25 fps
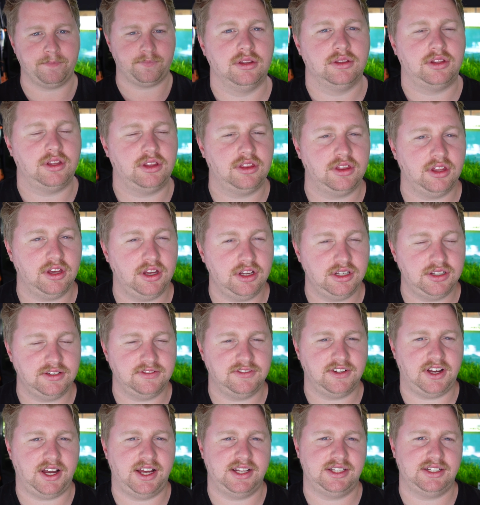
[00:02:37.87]
The third
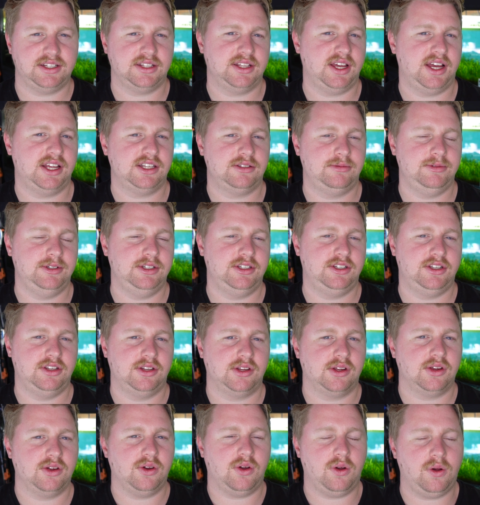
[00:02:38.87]
device allows me to
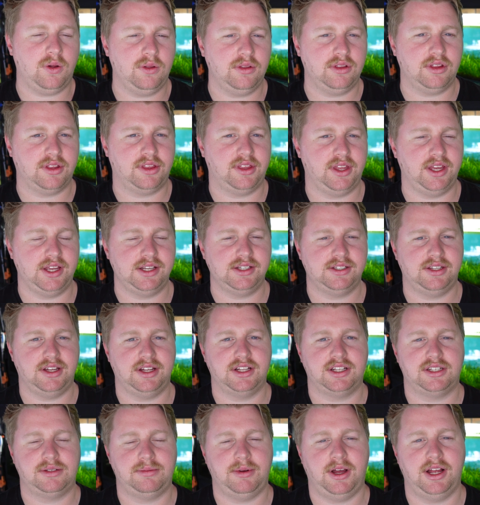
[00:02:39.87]
do all the things
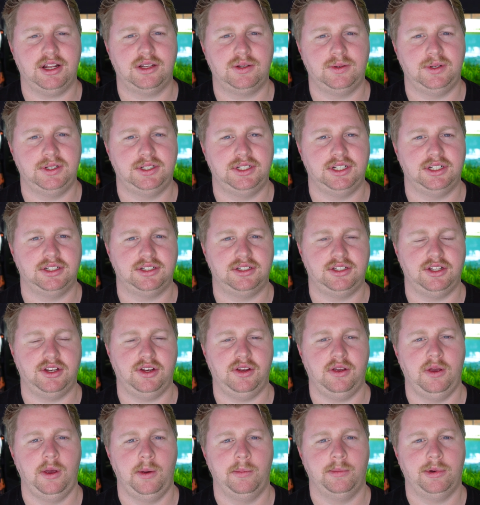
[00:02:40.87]
that smart switches
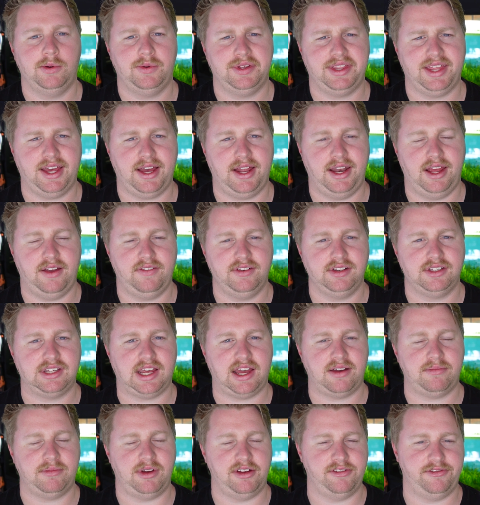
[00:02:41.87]
do, but without having to
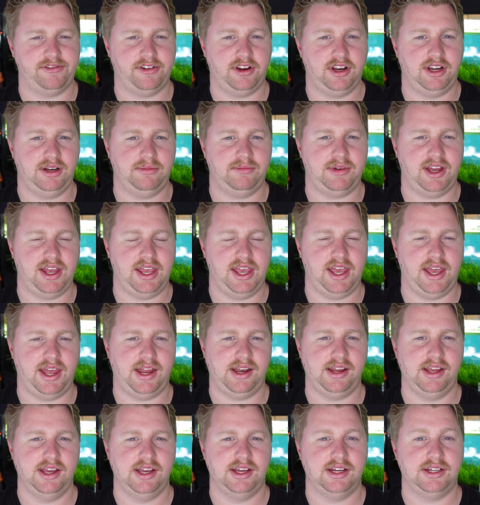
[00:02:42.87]
have my phone in my hand.